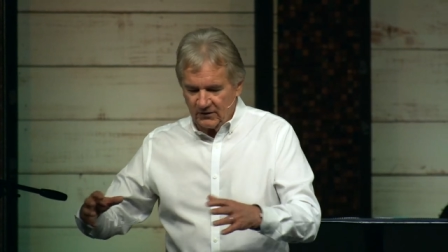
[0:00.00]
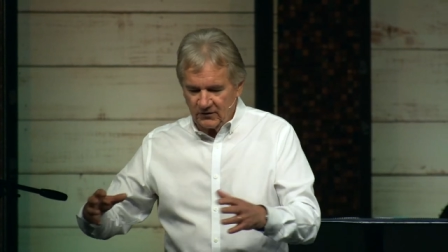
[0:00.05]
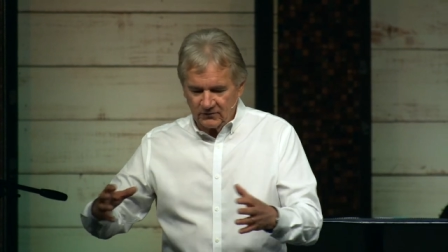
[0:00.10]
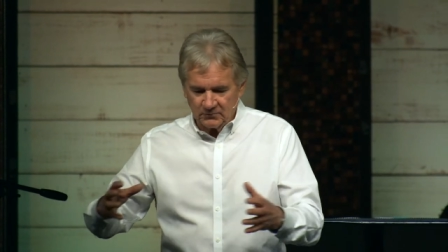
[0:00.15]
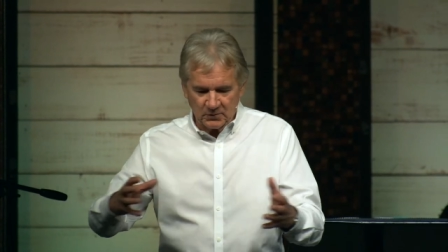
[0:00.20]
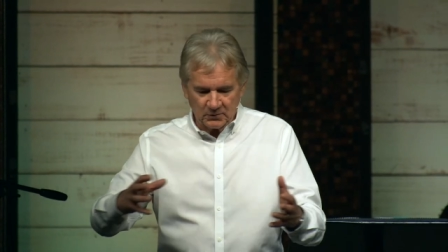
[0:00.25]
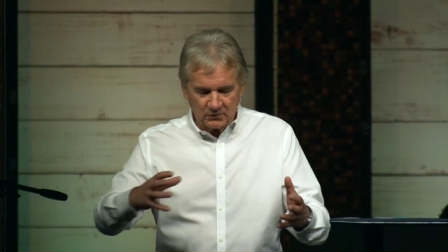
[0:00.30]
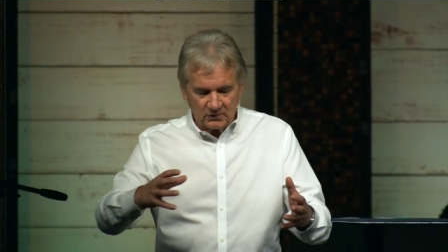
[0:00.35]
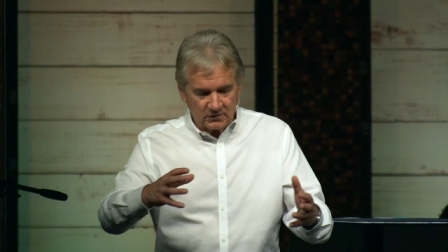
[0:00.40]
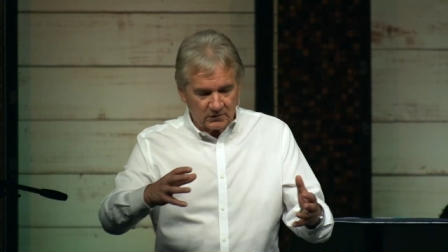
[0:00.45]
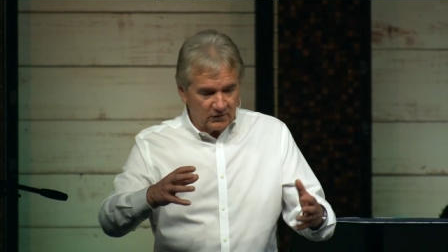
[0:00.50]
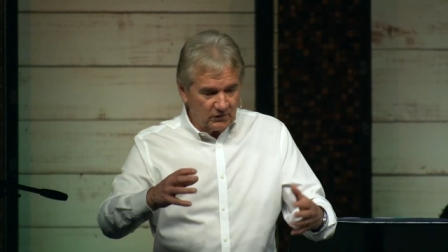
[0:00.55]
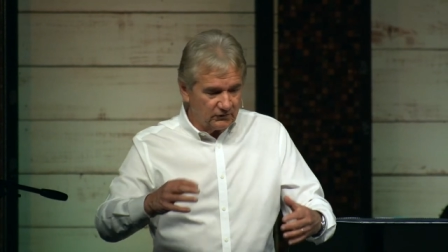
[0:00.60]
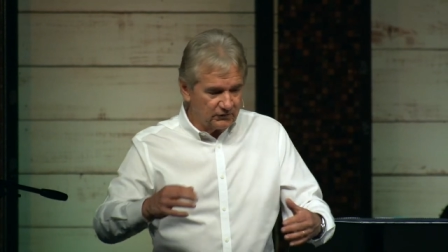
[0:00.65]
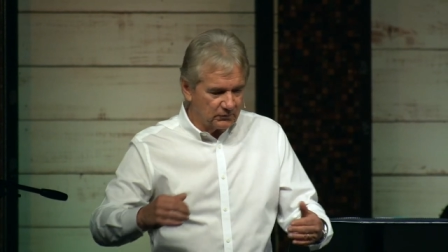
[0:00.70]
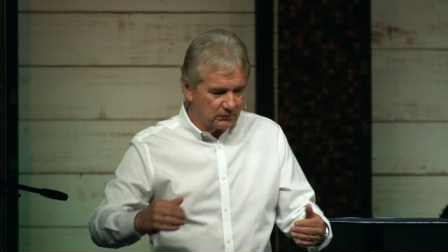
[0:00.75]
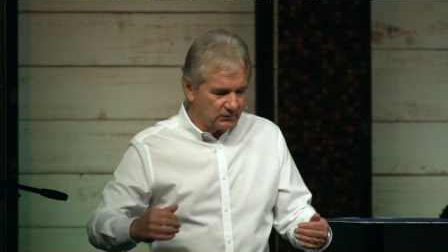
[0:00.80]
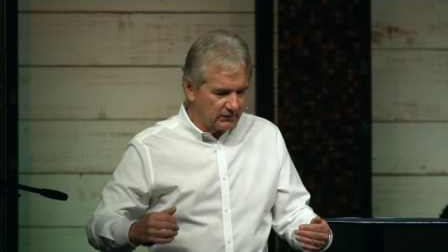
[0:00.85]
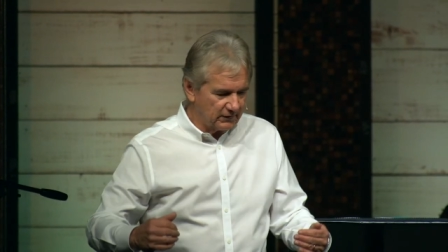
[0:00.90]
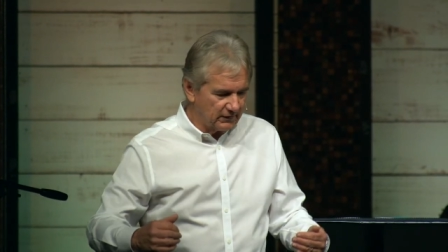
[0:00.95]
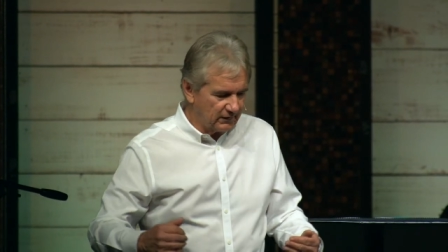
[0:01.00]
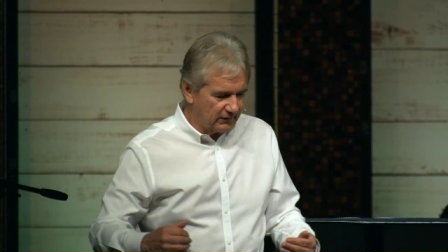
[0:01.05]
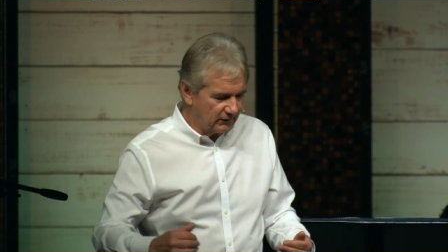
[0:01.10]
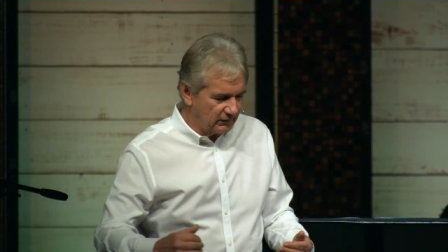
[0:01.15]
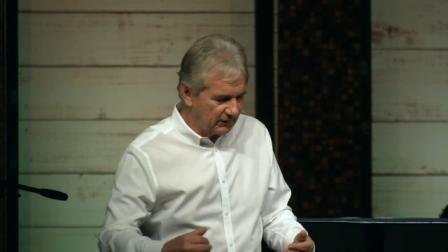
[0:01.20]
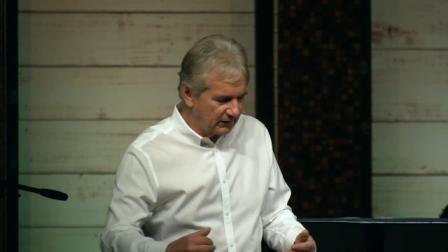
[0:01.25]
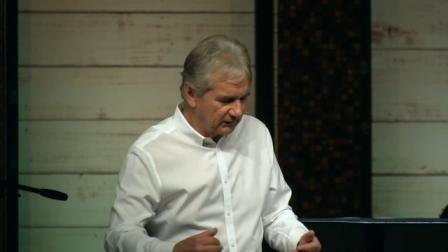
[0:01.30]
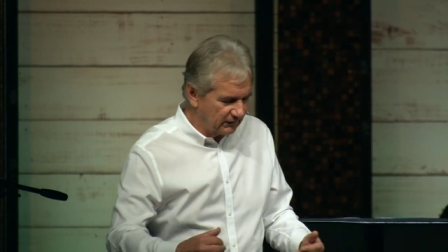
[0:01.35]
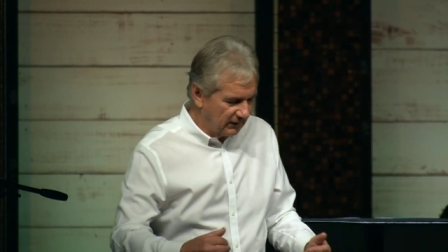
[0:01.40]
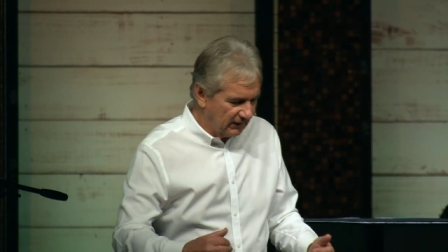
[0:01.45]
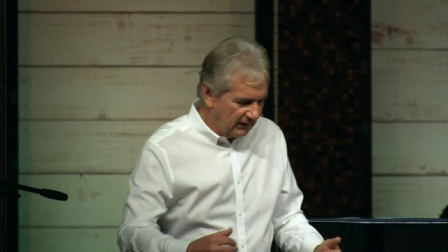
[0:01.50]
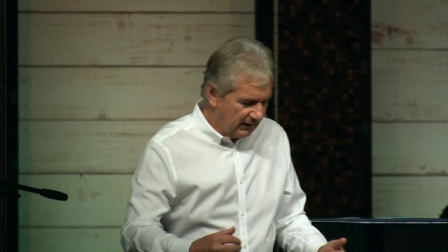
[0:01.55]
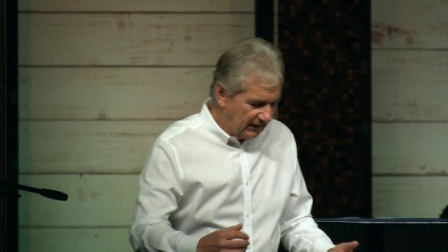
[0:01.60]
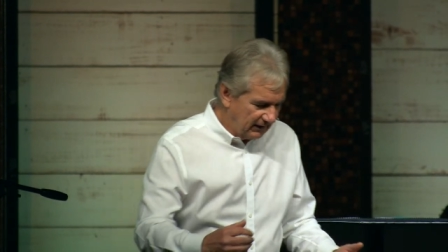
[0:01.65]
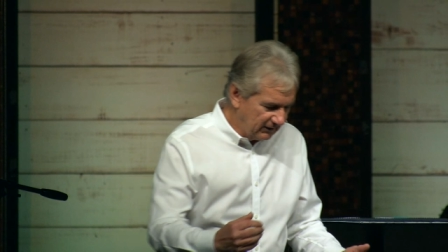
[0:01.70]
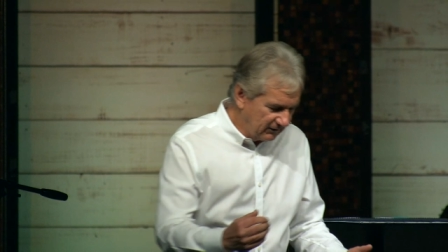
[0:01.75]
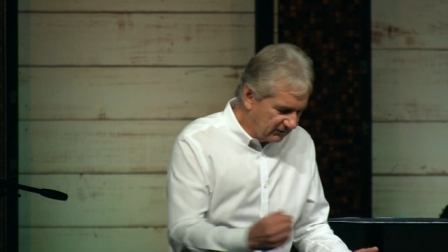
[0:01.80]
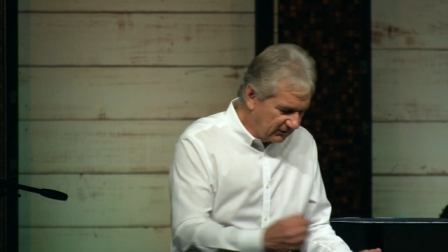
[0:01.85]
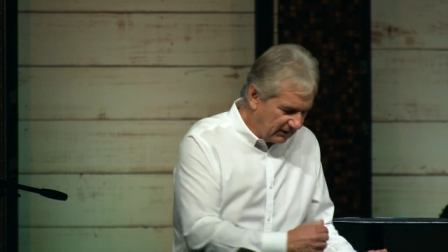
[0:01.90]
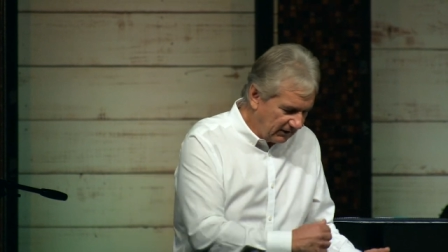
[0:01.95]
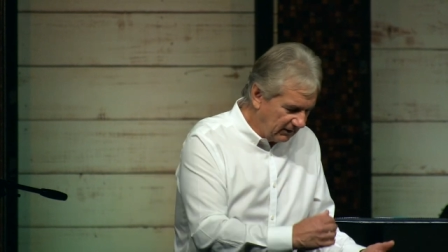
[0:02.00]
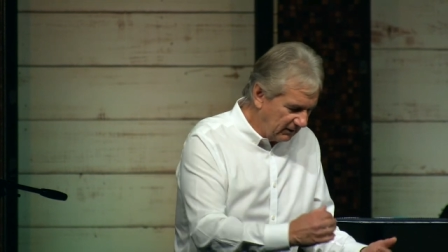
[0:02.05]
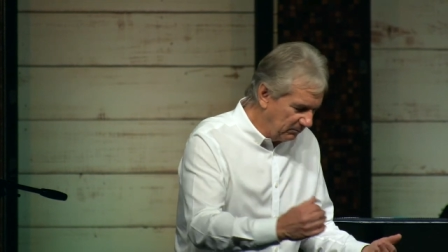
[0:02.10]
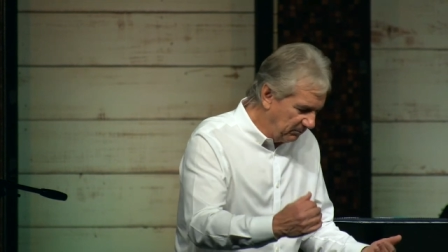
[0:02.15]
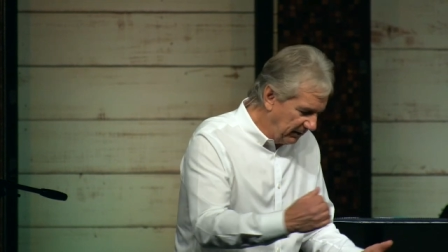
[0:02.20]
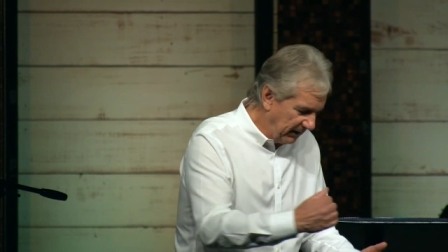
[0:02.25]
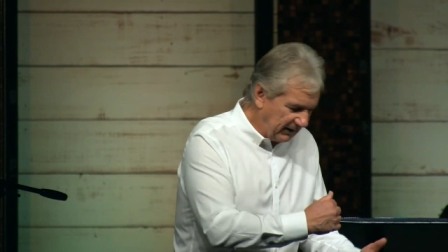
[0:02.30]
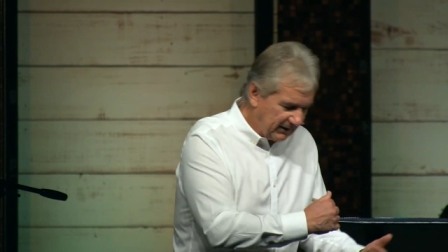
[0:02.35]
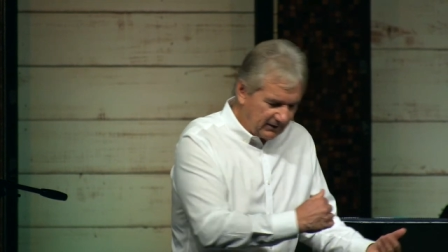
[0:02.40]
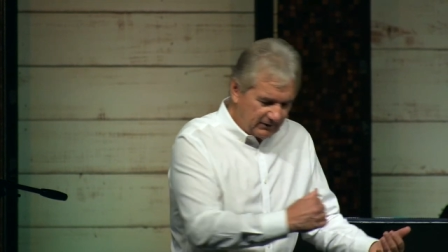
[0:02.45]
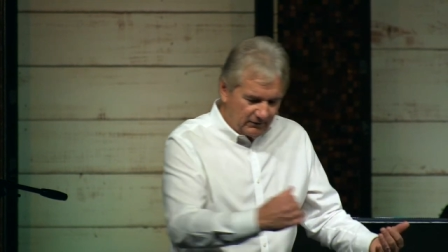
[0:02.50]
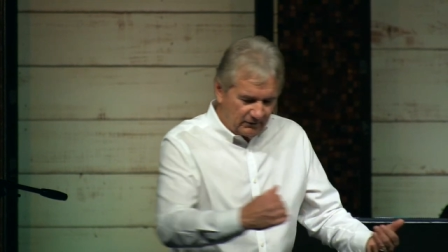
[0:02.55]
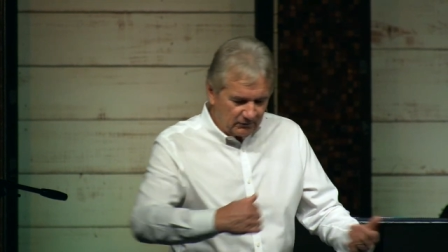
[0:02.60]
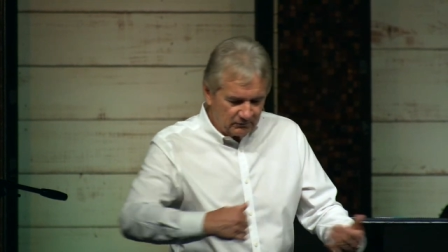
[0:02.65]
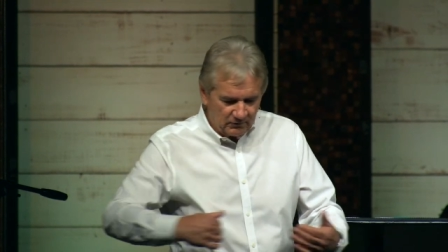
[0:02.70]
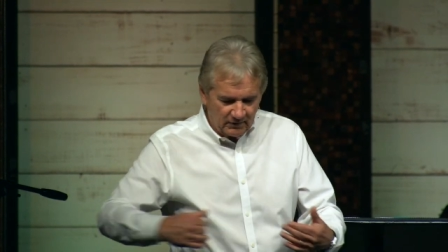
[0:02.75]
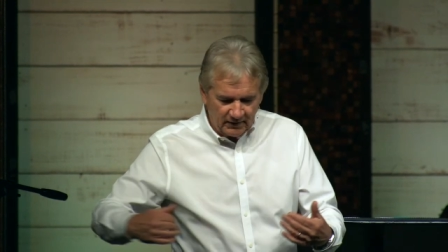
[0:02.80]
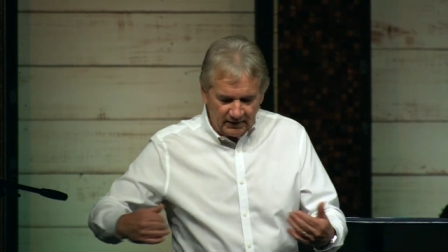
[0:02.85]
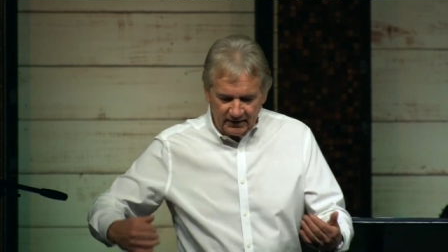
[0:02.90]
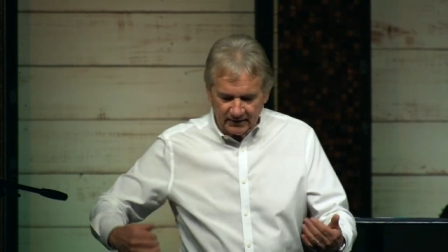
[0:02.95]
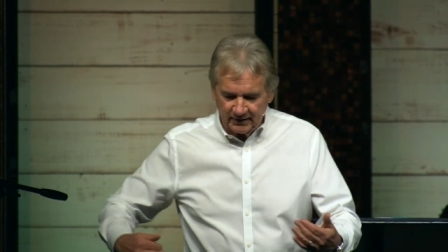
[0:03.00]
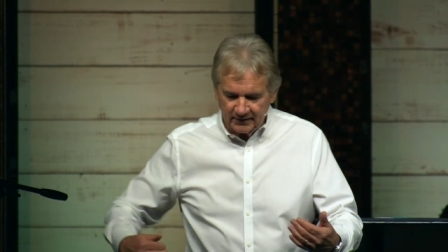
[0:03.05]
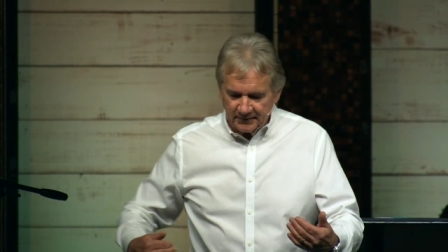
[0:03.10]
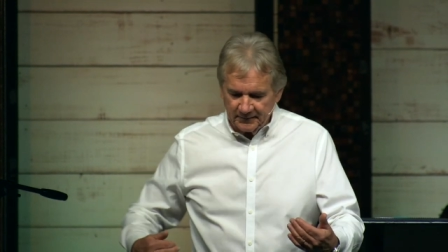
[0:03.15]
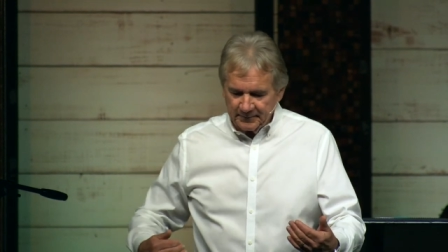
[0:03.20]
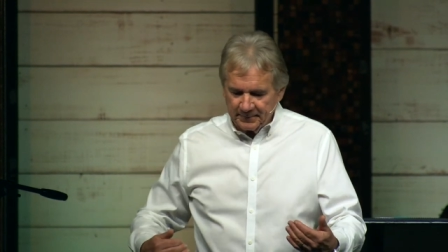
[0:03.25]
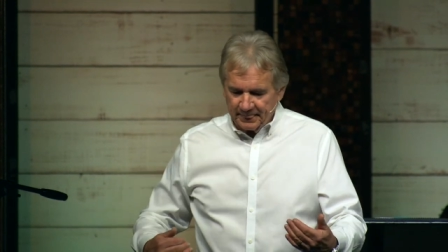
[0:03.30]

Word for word: areas, but we're close to one another, and he's, and he's kind of pecking on Ray.